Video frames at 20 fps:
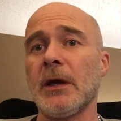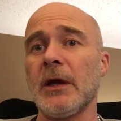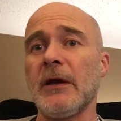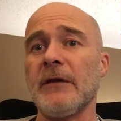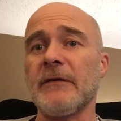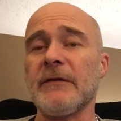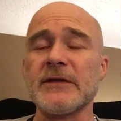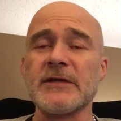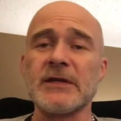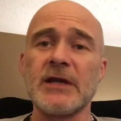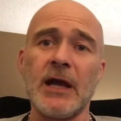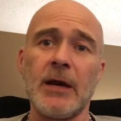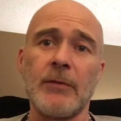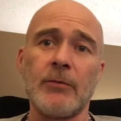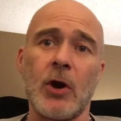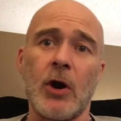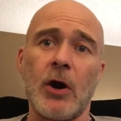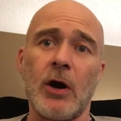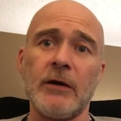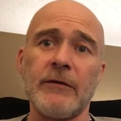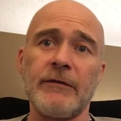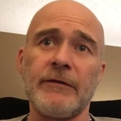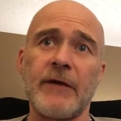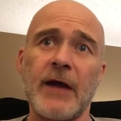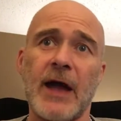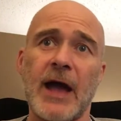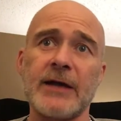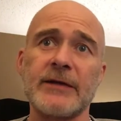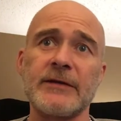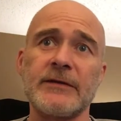If it's a camera
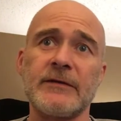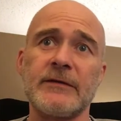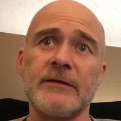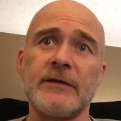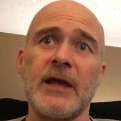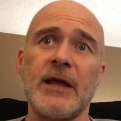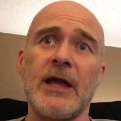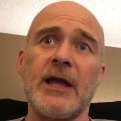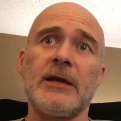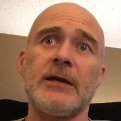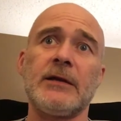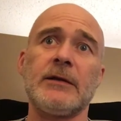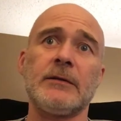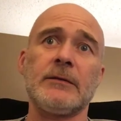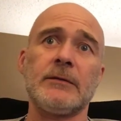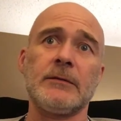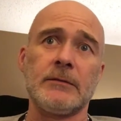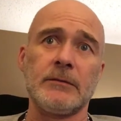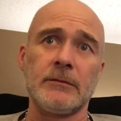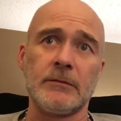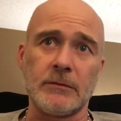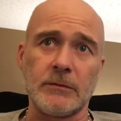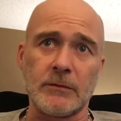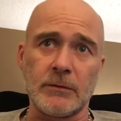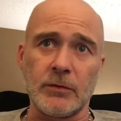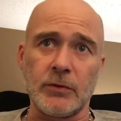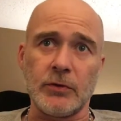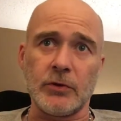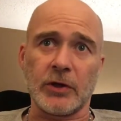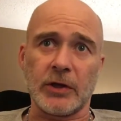artifact, then
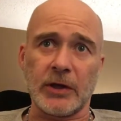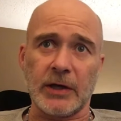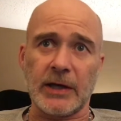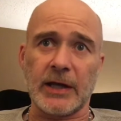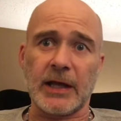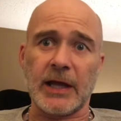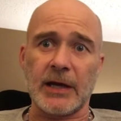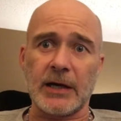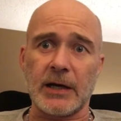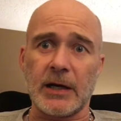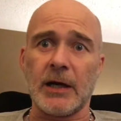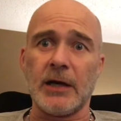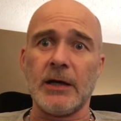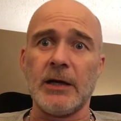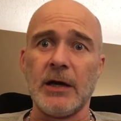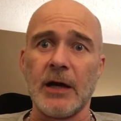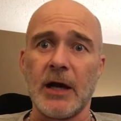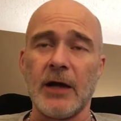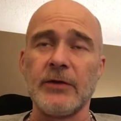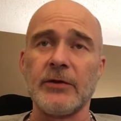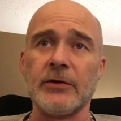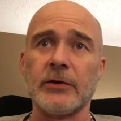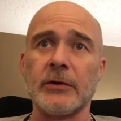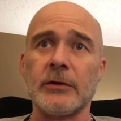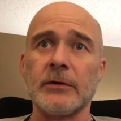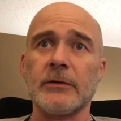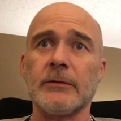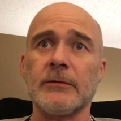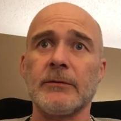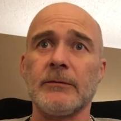you're going to get
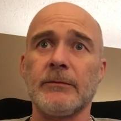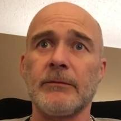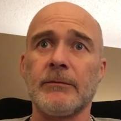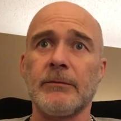another